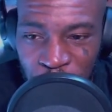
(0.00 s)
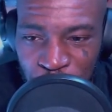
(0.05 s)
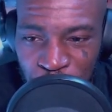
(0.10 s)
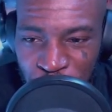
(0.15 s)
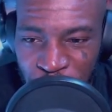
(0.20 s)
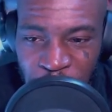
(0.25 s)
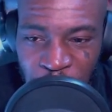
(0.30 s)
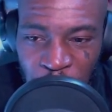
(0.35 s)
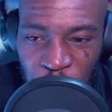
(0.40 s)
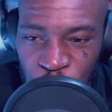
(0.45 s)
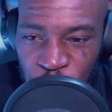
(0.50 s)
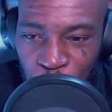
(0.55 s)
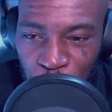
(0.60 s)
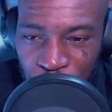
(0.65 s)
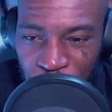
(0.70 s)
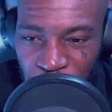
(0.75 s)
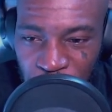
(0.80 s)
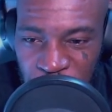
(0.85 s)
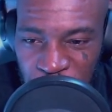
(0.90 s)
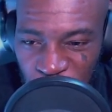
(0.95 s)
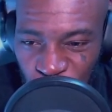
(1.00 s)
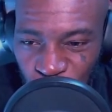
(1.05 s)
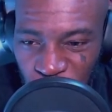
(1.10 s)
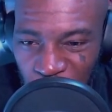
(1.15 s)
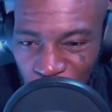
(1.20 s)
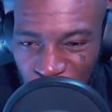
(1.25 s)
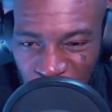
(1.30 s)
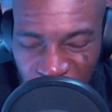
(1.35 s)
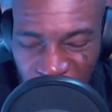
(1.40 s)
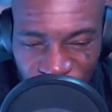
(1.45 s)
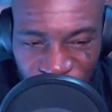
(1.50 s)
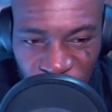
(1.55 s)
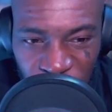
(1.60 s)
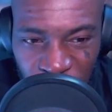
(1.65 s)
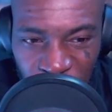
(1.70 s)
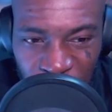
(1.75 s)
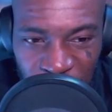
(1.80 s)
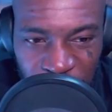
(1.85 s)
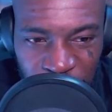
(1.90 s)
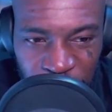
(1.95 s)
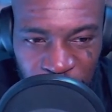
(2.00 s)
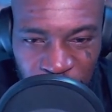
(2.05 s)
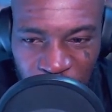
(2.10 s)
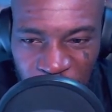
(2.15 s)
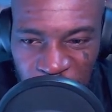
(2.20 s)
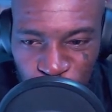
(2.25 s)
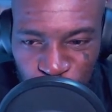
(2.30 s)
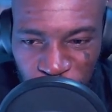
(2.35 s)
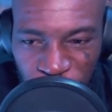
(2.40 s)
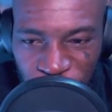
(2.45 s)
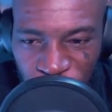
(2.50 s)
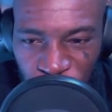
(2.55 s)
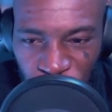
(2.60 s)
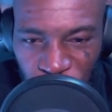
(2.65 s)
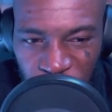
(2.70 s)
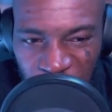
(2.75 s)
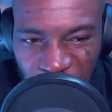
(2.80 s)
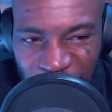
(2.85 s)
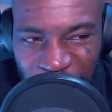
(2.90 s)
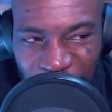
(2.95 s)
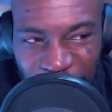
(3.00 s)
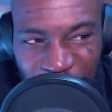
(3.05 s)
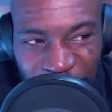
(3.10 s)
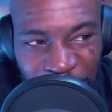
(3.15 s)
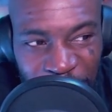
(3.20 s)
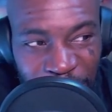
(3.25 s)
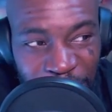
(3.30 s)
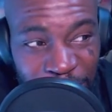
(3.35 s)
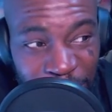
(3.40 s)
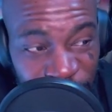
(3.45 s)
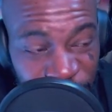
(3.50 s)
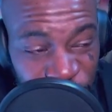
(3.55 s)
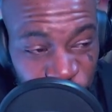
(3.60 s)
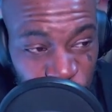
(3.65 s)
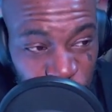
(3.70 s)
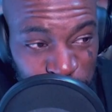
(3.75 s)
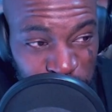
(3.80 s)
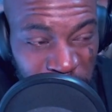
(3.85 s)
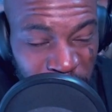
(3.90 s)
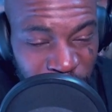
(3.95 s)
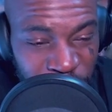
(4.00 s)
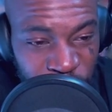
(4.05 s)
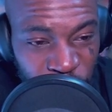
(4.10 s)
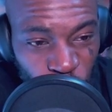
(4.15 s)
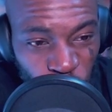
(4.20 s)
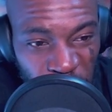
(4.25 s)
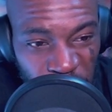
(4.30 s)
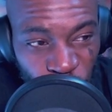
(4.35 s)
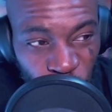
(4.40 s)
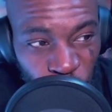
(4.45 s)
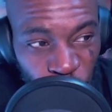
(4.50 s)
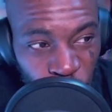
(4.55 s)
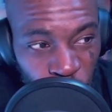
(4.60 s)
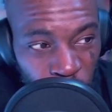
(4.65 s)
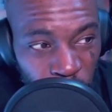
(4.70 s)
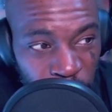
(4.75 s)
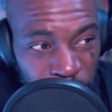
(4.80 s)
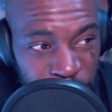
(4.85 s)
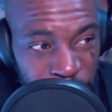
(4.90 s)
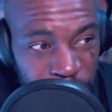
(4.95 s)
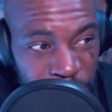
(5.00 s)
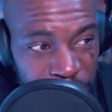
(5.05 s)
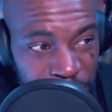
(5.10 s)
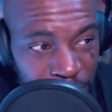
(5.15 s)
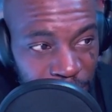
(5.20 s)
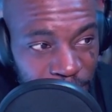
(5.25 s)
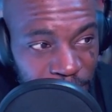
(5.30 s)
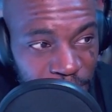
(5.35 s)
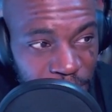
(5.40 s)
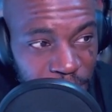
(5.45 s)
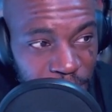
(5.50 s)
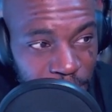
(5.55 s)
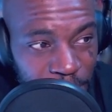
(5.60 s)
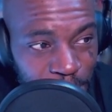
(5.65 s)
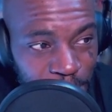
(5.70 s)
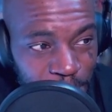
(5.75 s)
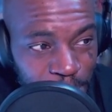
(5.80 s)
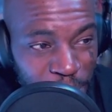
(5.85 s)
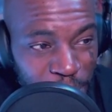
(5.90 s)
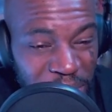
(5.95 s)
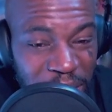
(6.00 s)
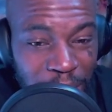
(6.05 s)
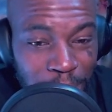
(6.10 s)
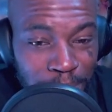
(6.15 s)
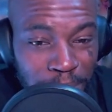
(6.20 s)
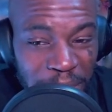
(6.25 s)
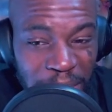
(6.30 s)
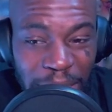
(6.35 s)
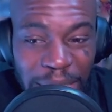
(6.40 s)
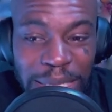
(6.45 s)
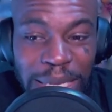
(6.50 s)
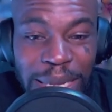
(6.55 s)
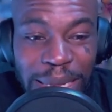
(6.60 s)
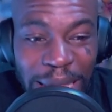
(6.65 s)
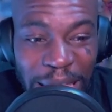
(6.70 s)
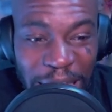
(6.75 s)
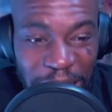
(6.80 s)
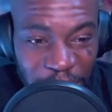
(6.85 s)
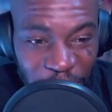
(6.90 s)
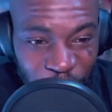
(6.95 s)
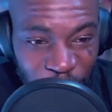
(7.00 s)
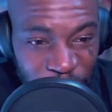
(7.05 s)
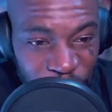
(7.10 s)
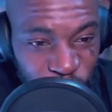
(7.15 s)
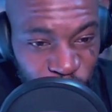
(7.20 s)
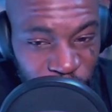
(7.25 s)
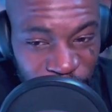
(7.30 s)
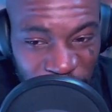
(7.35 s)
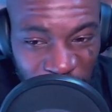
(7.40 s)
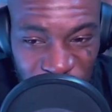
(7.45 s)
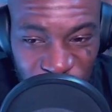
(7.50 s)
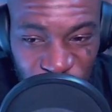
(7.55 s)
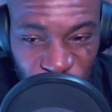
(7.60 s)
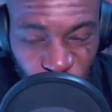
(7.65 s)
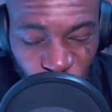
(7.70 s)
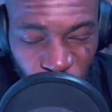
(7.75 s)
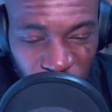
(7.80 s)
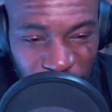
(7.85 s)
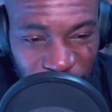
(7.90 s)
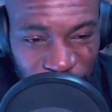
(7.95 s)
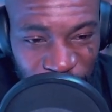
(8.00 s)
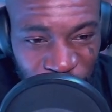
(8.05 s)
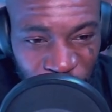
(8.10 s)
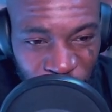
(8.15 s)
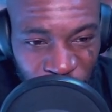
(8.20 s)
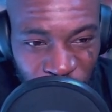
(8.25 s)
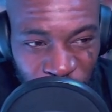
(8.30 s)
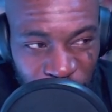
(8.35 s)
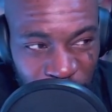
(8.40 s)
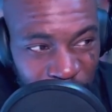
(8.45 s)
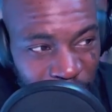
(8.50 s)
production process would have been a few years before that. If Spirited Away was being made now in 2024,